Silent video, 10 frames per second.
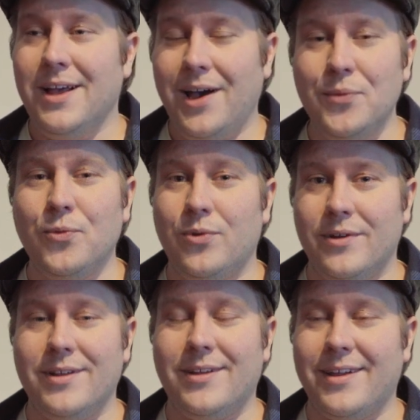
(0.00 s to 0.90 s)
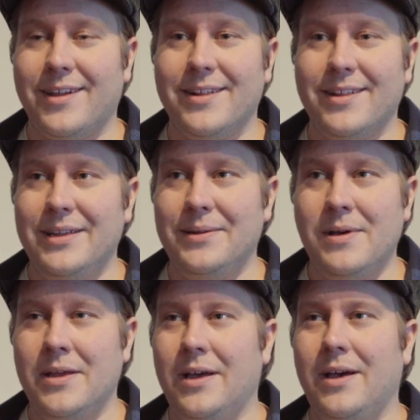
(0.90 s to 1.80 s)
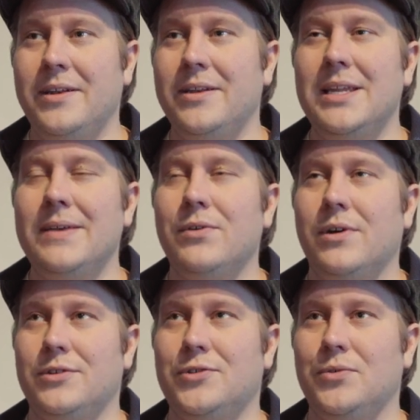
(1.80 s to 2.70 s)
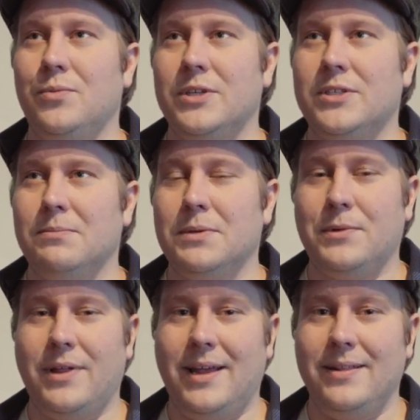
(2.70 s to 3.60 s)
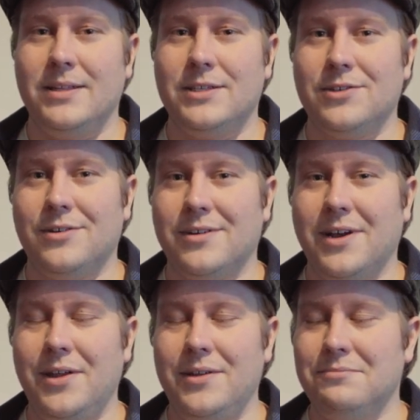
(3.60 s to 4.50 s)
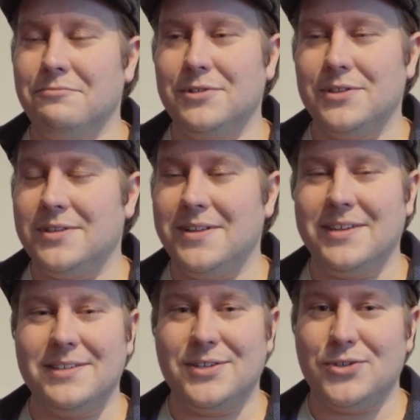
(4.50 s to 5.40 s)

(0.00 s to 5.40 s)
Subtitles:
I really like it. I never understood why some people hate this song. I just think it's